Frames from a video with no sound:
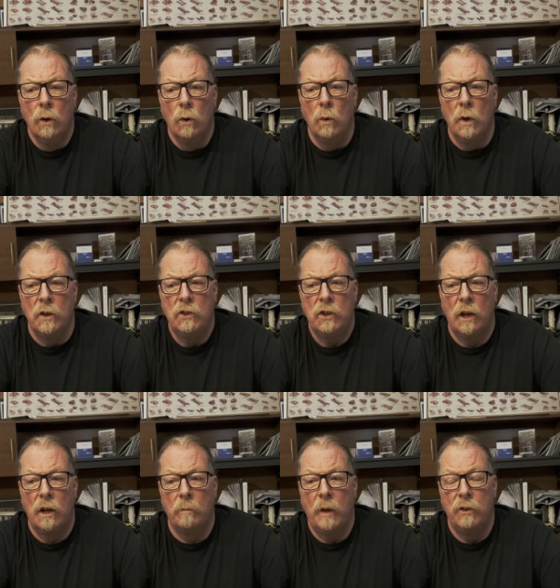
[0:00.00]
which,
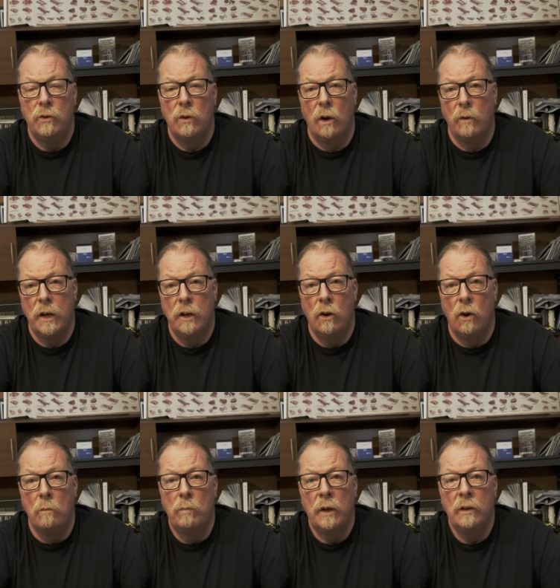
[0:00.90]
um, as you already
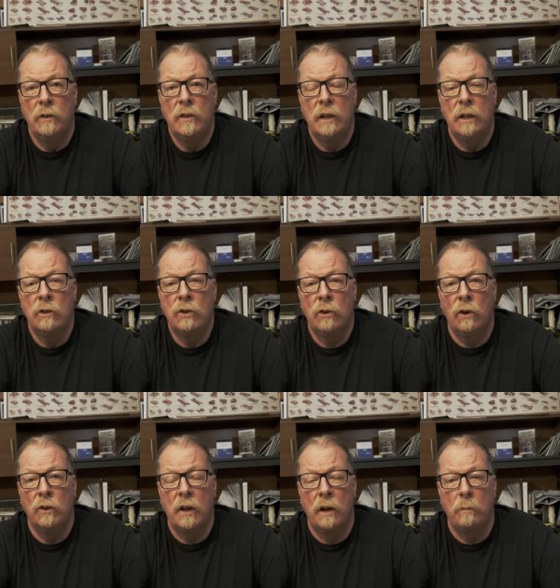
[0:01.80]
know, brings the
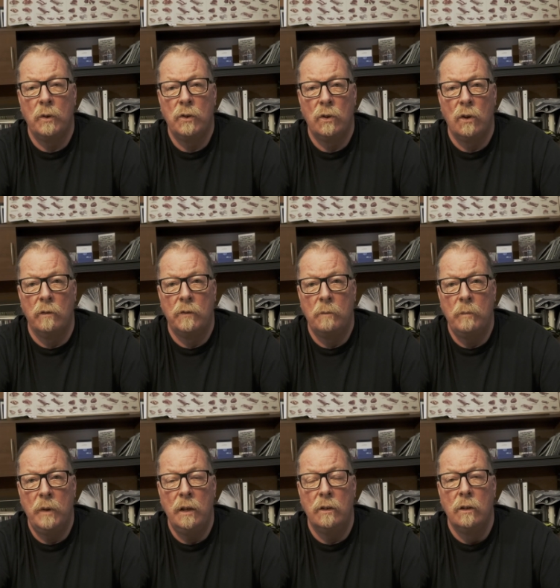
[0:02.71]
internal temperature of the
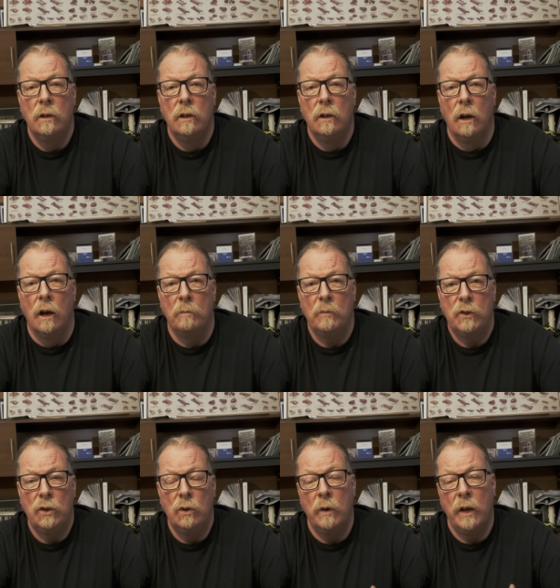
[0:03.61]
meat up
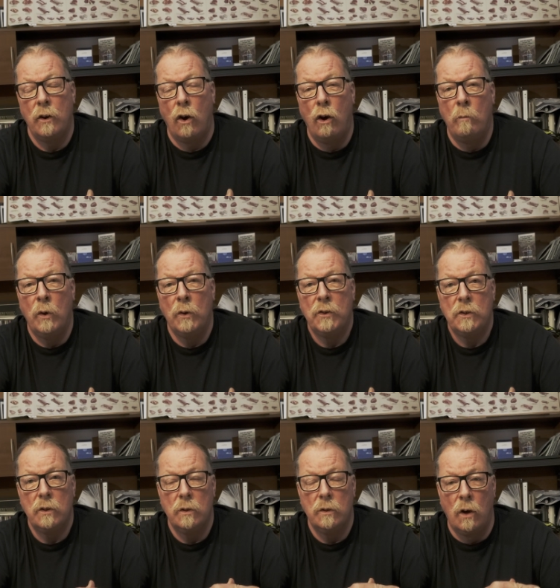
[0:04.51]
to and
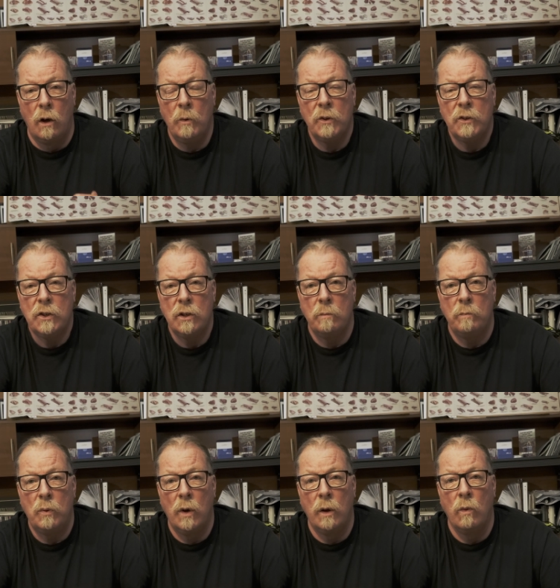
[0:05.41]
almost almost to the
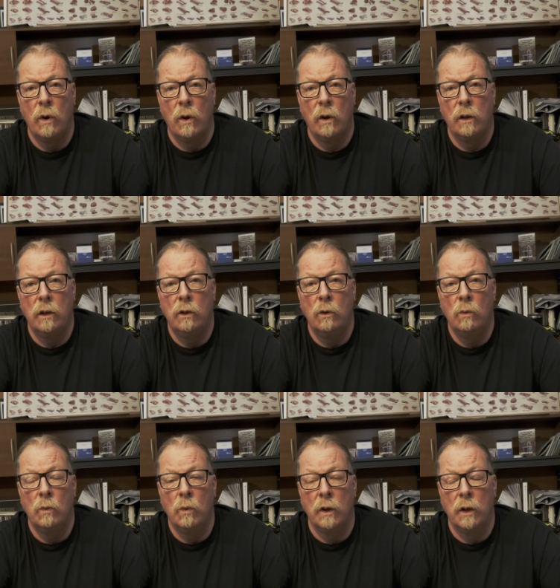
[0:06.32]
point where you
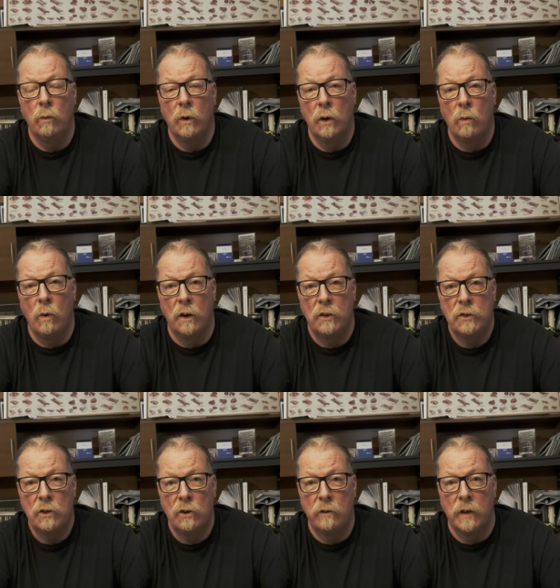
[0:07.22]
where you want to
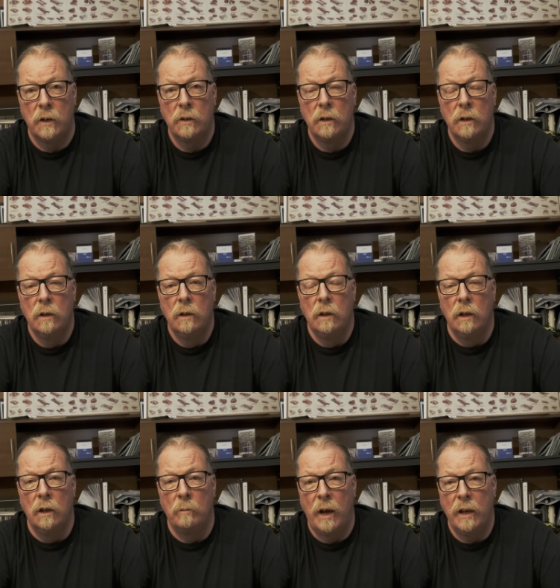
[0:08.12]
serve it.
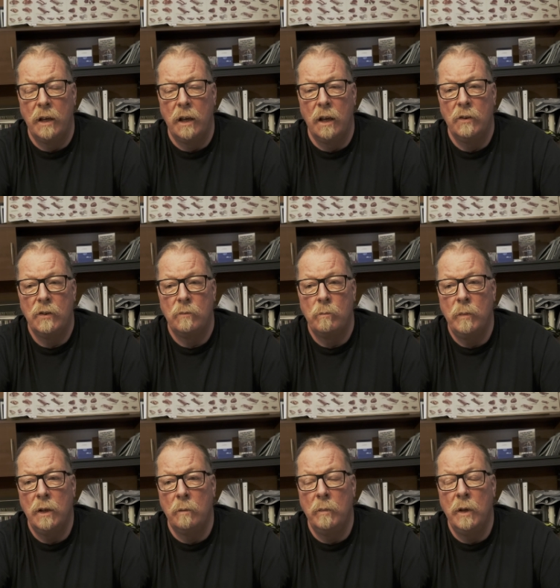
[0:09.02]
In my case, of
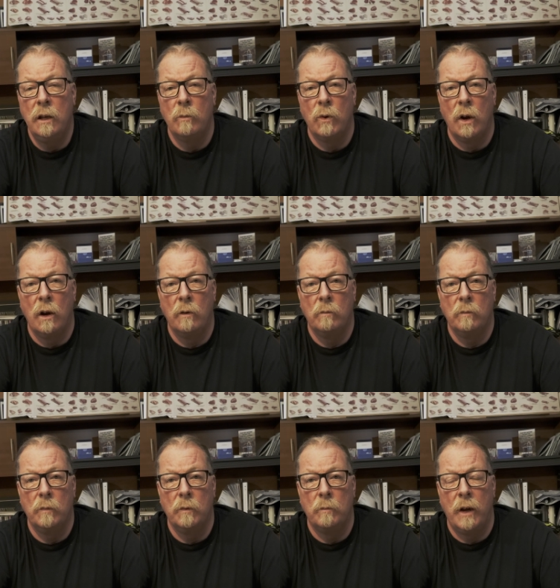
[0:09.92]
me, medium rare,
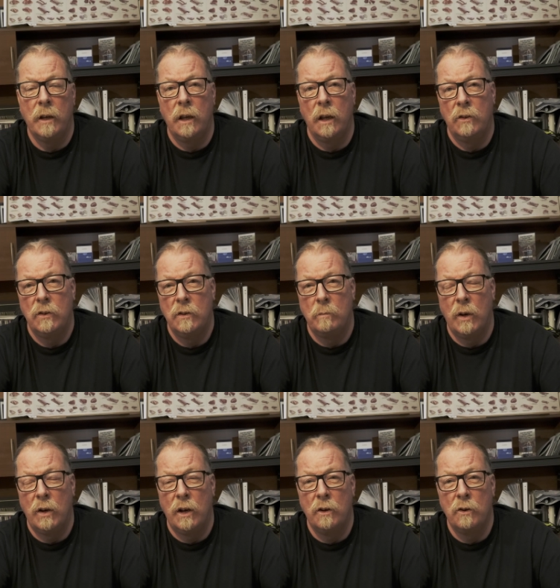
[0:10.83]
in my case is
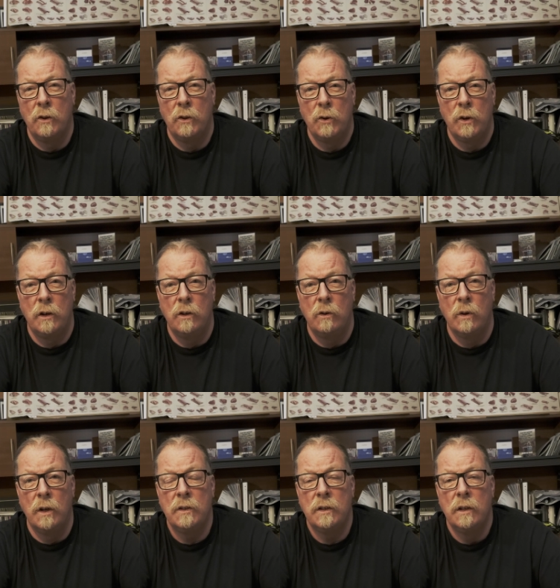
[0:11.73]
about one hundred thirty
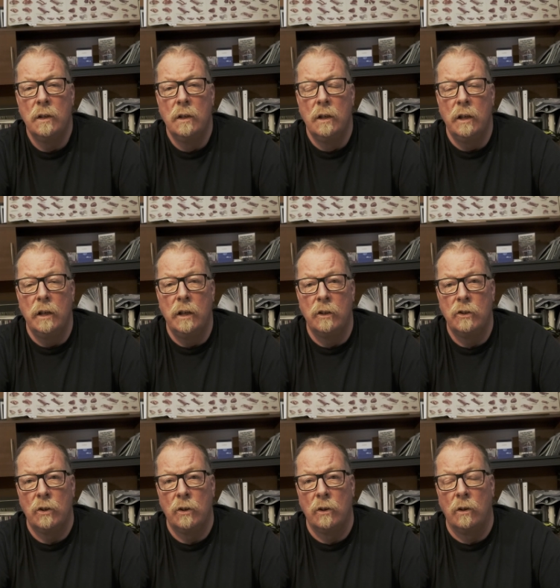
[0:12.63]
degrees
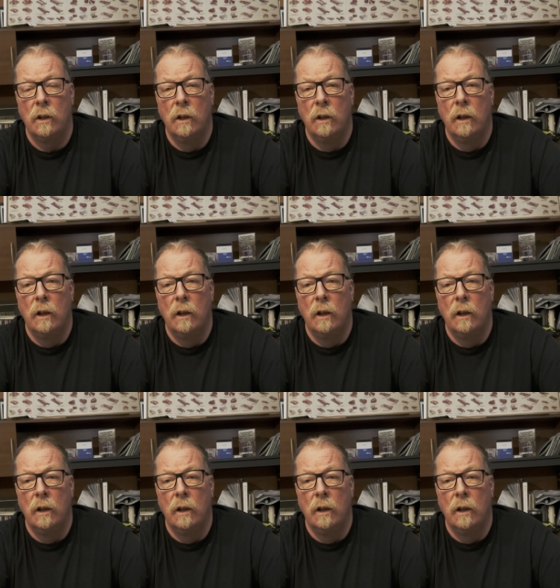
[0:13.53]
internal.